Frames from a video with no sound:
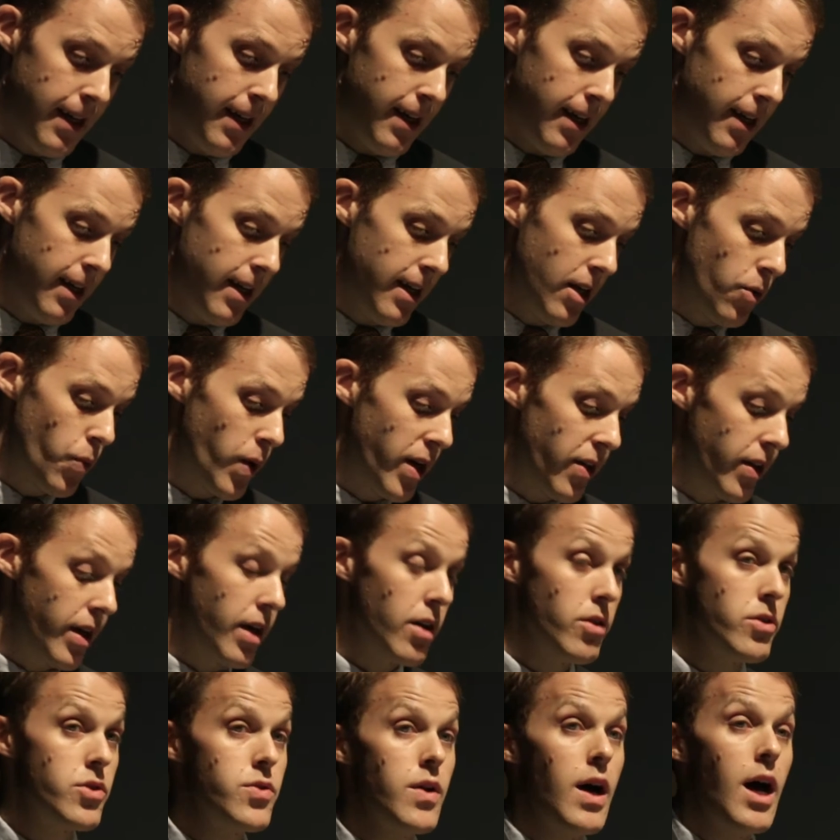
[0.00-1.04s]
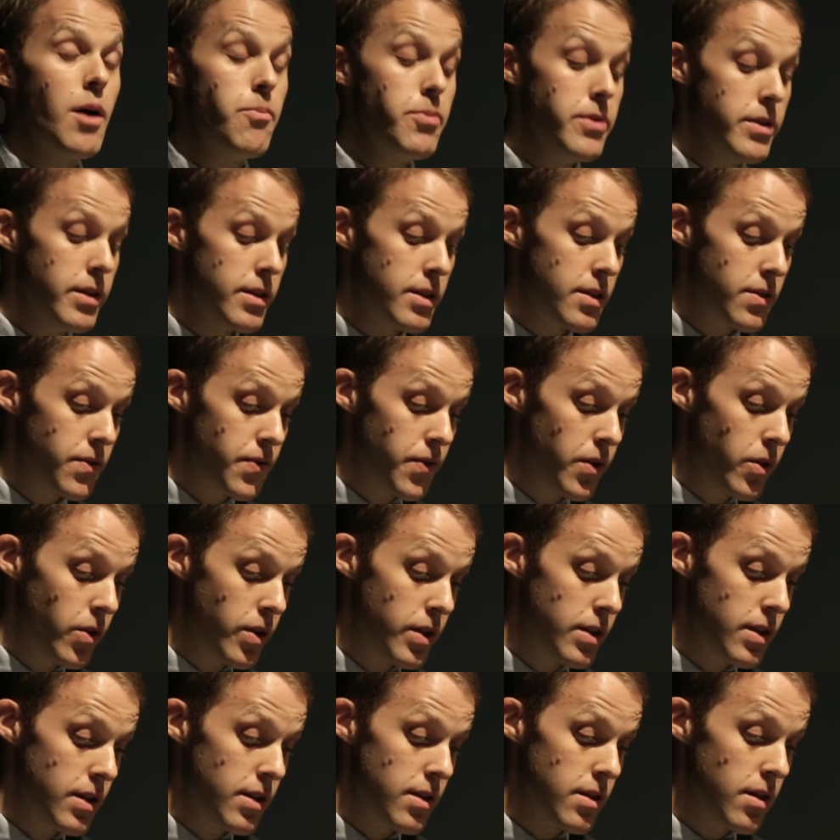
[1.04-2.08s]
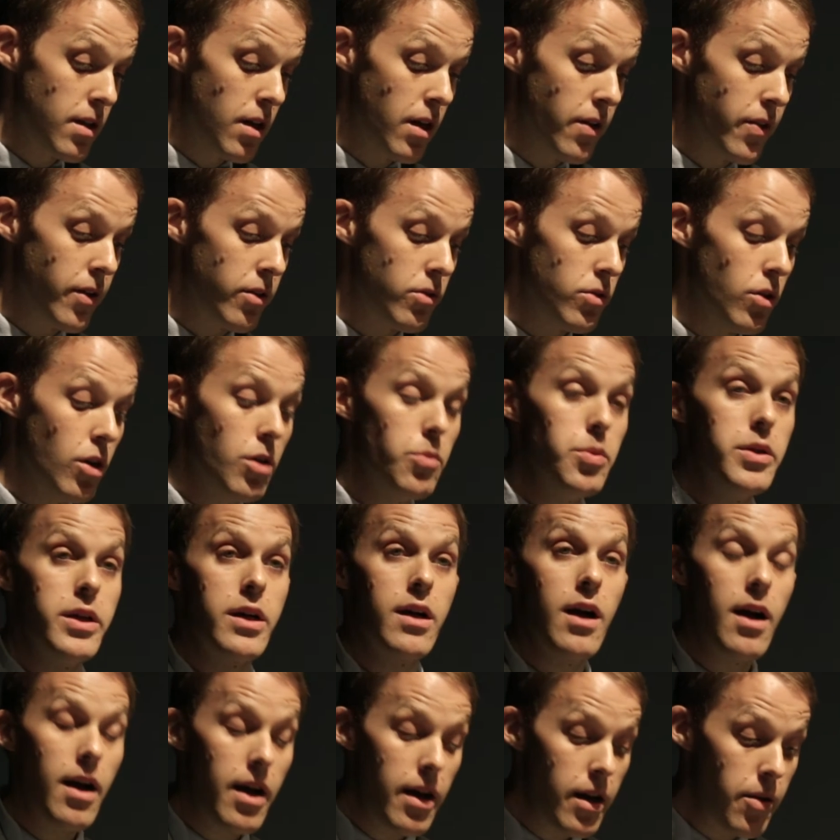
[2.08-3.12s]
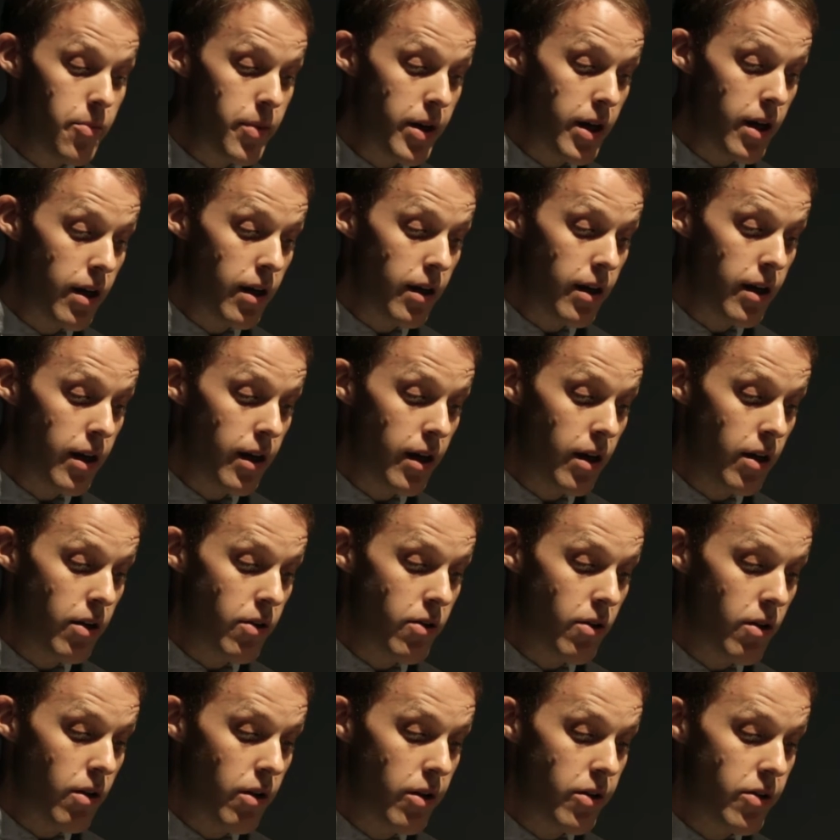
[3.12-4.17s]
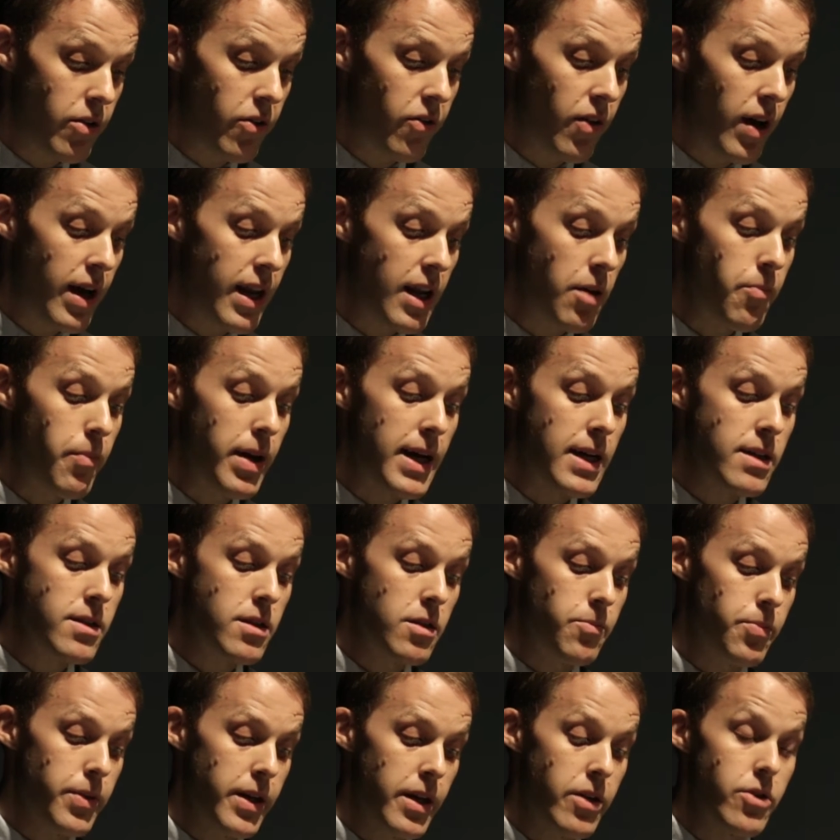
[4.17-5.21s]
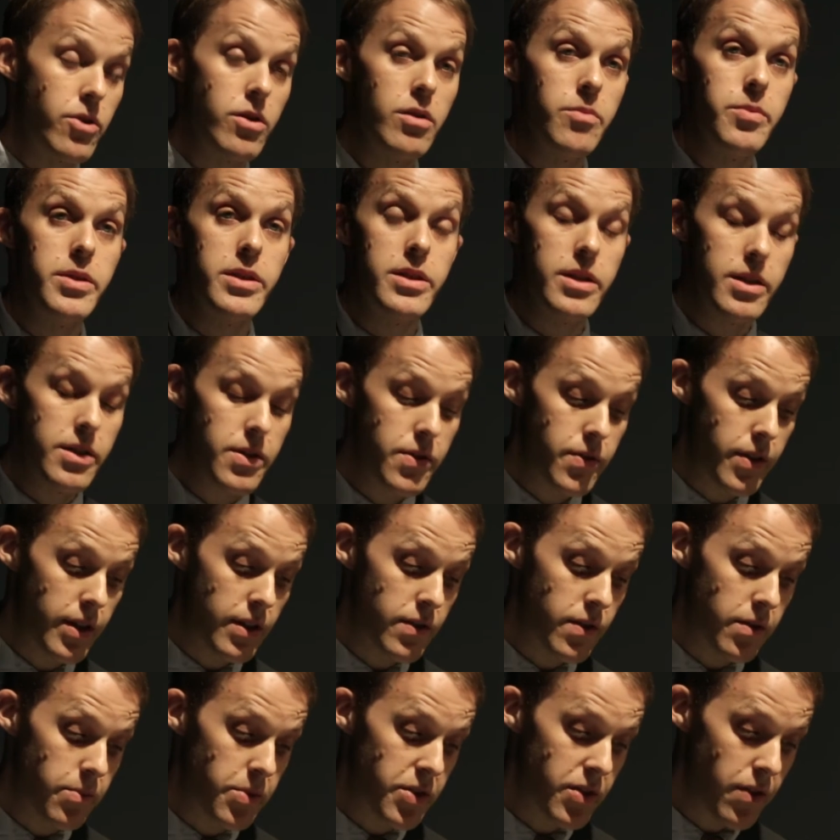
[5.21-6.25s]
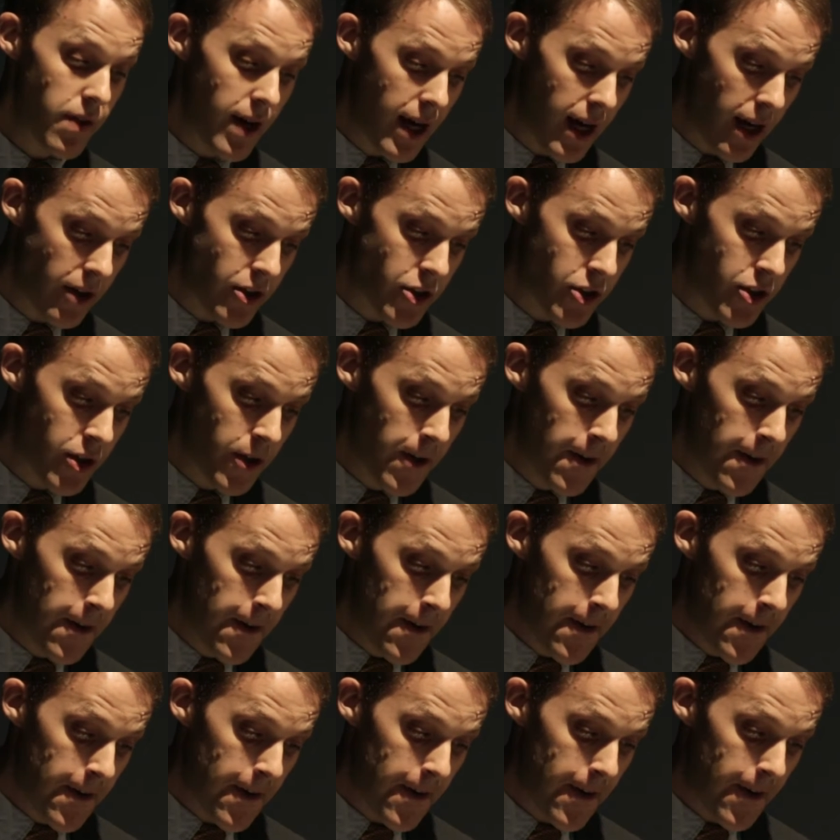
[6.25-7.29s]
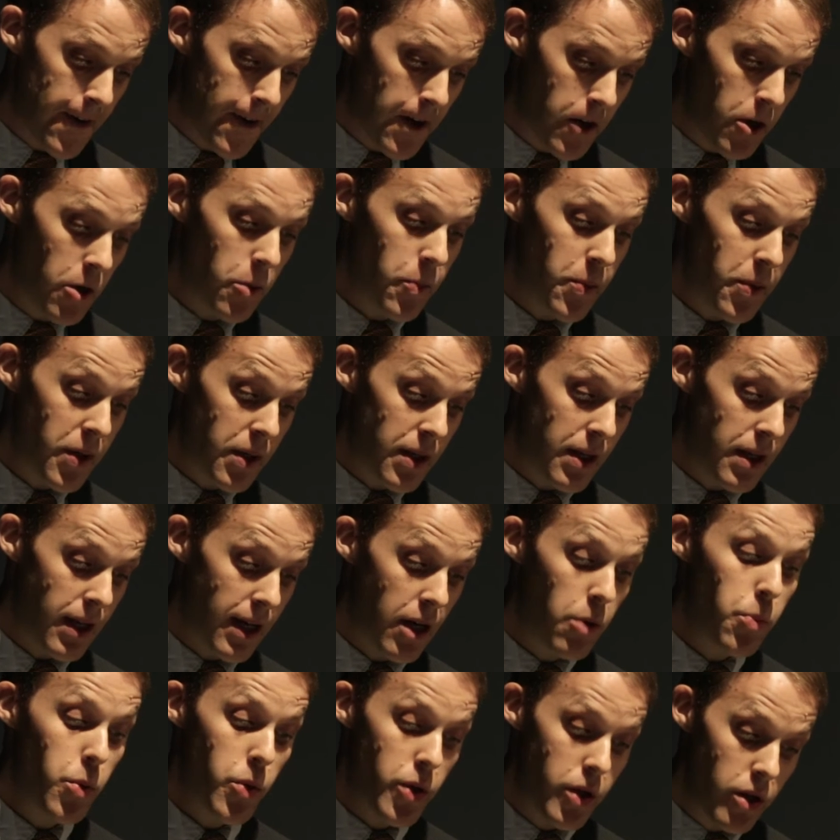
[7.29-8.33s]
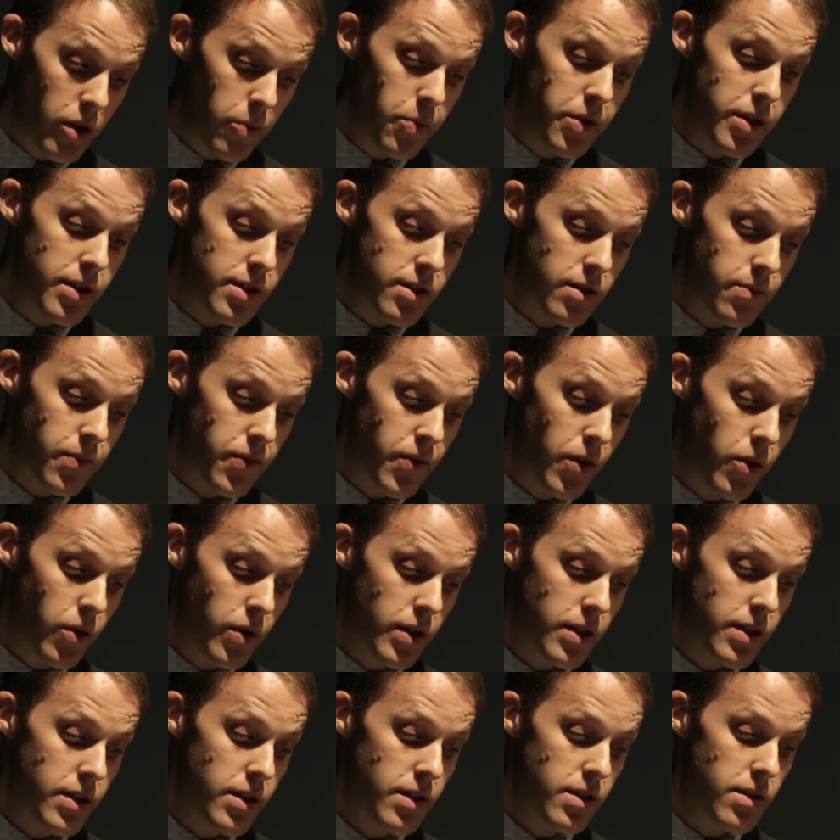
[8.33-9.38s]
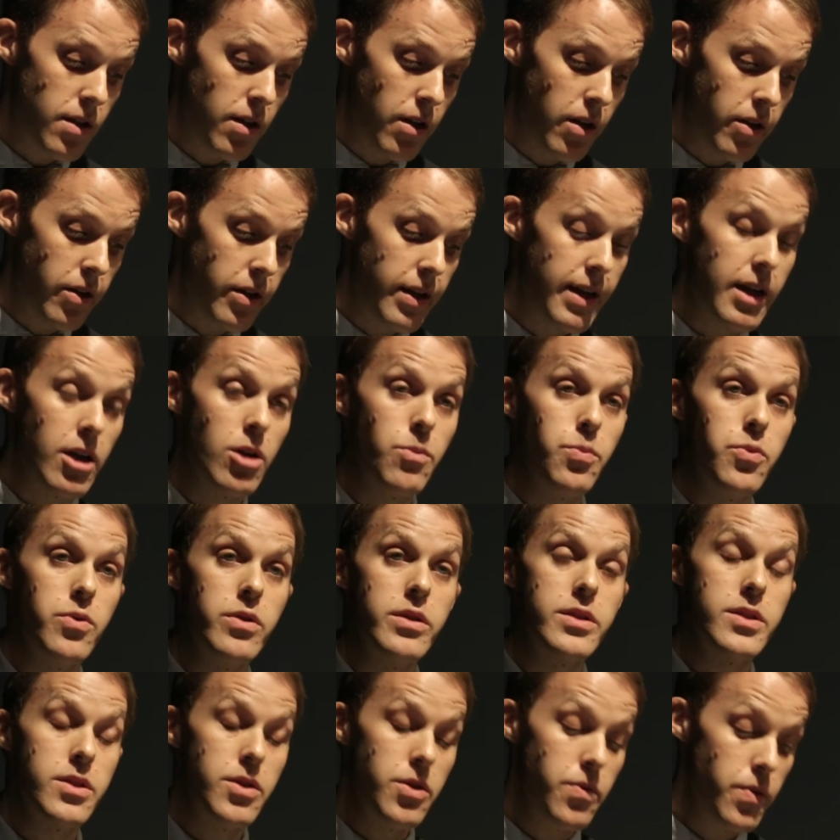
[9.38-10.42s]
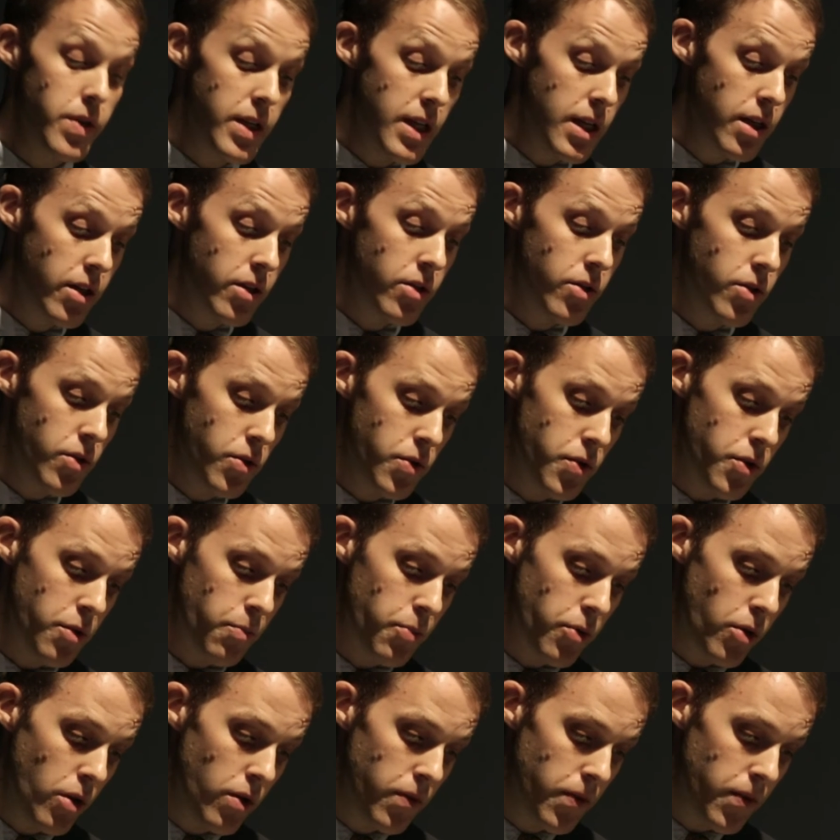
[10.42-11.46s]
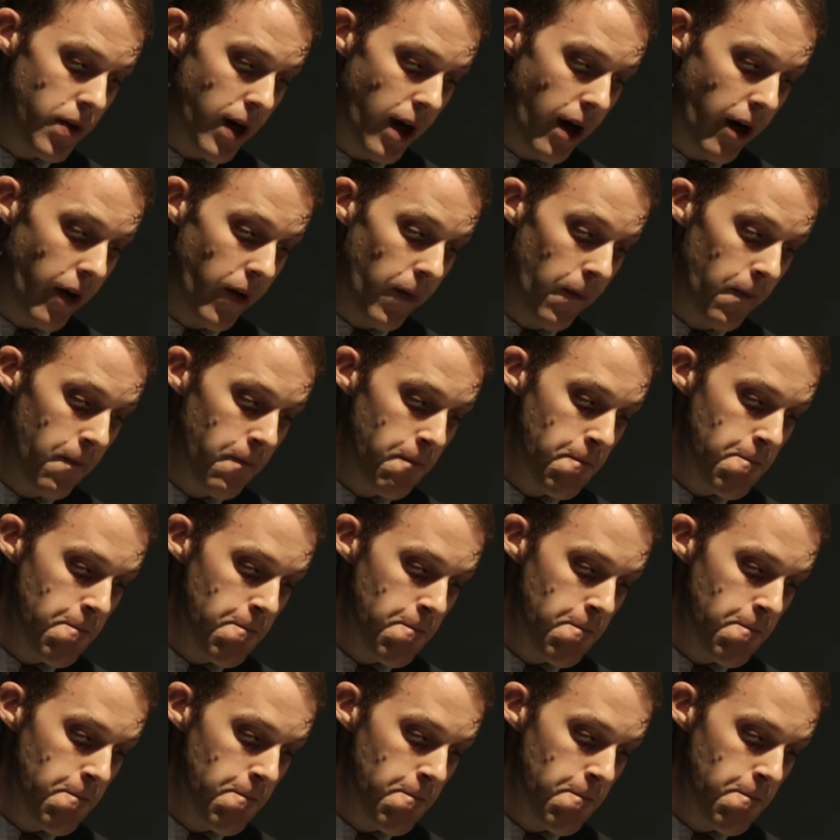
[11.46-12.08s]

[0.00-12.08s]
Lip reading: And where the Aerotropolis focuses on the global economy and on designing master-planned urban districts from scratch, Airport Urbanism focuses on an airport's unique user profile